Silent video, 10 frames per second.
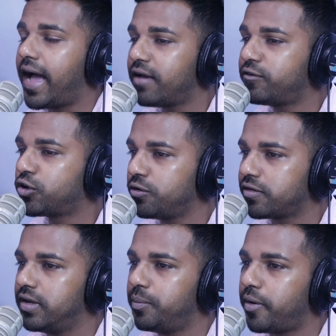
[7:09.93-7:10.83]
I have
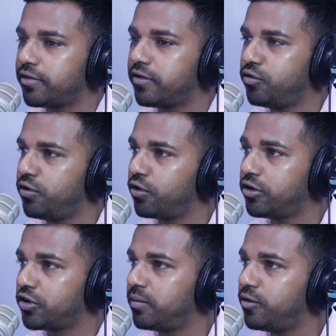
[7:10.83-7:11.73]
chosen the path of doing
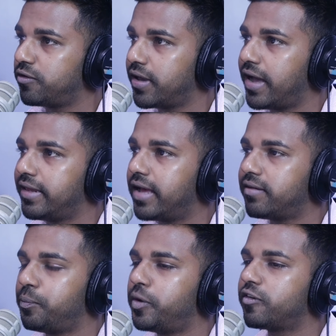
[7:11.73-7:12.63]
original music, and that
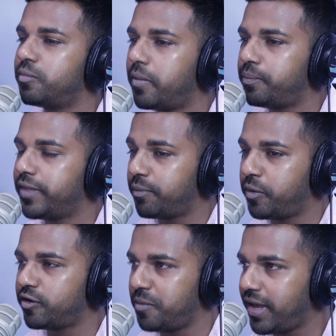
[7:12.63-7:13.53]
puts me
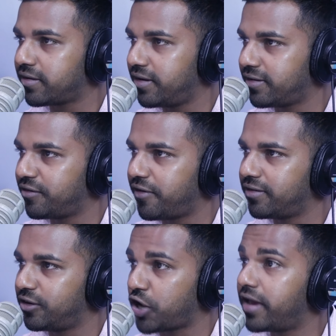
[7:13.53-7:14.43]
at a
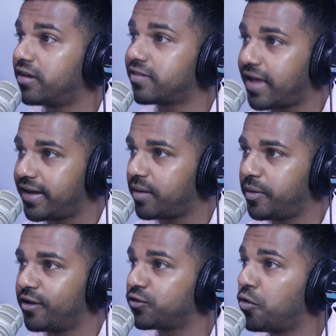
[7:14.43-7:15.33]
disadvantage. I understand that,
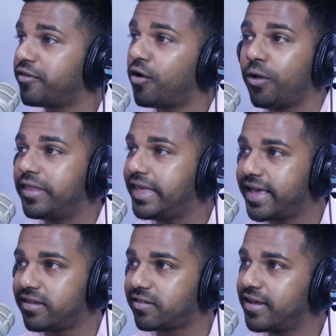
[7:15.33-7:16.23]
because over all the
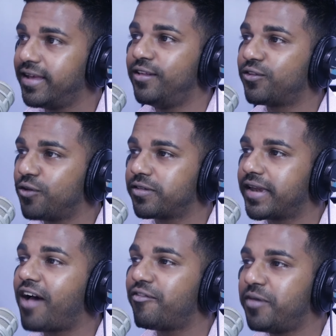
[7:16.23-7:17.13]
years, the songs
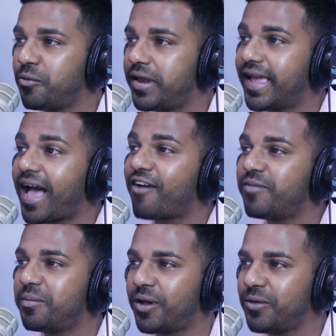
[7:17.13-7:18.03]
that have been winning have
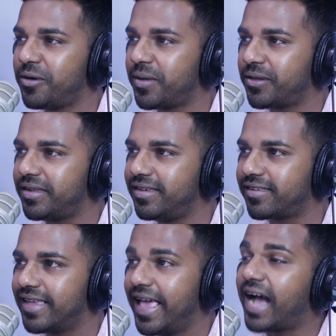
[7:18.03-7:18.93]
been Bollywood
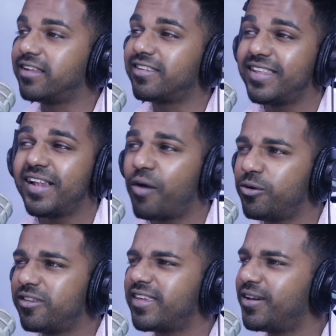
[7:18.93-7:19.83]
melodies. And still, I
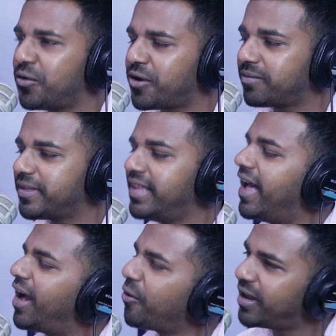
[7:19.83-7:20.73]
wouldn't say, you know what,
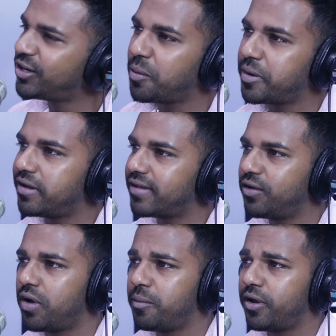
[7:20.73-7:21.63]
I'm going to jump in it
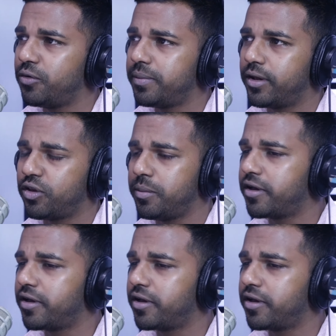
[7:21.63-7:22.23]
and do a Bollywood melody.